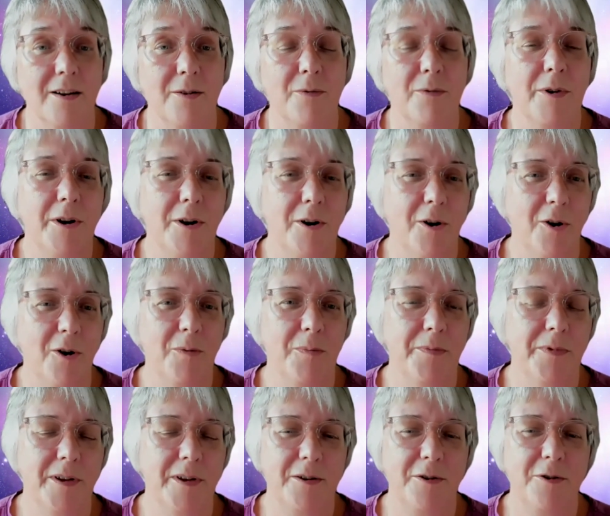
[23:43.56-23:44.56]
We hope
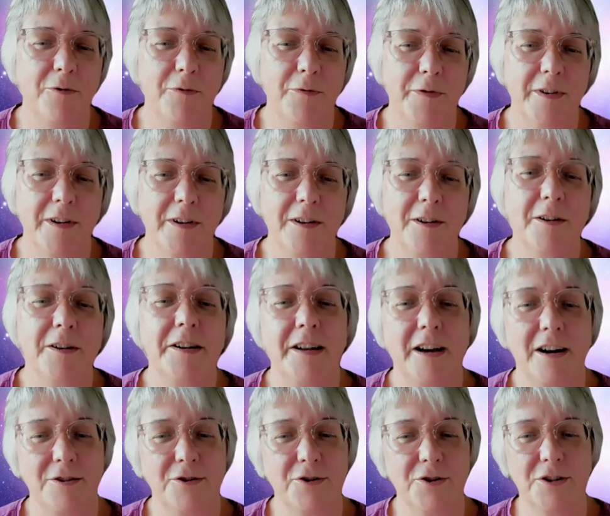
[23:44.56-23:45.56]
that you feel
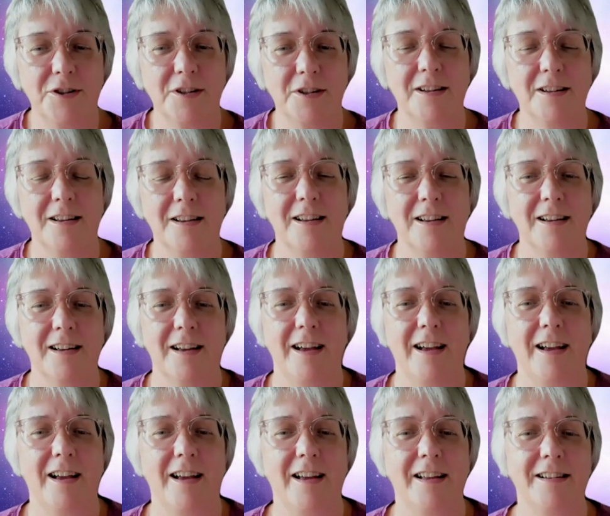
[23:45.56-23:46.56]
nudged
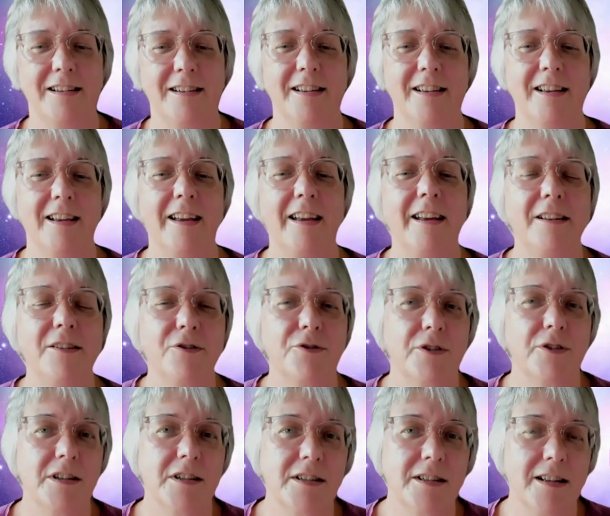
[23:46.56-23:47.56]
and
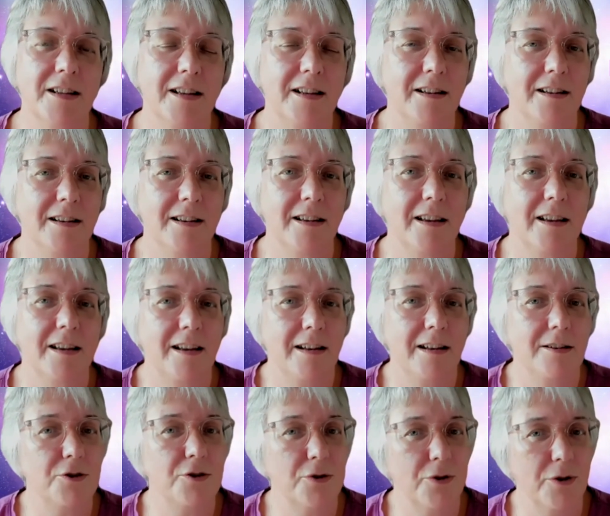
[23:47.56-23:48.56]
interested
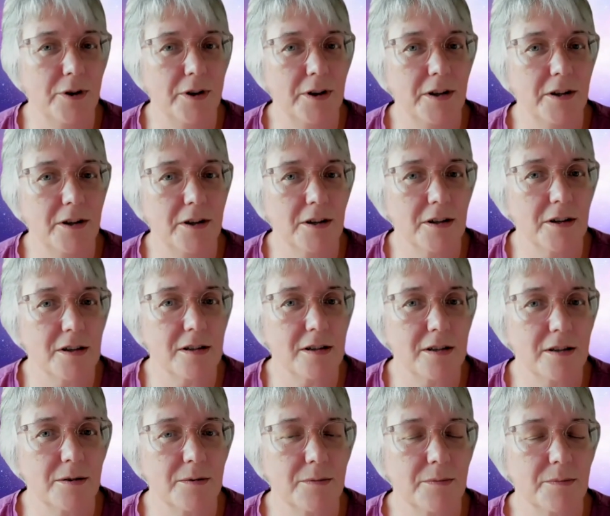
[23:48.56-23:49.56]
in joining us.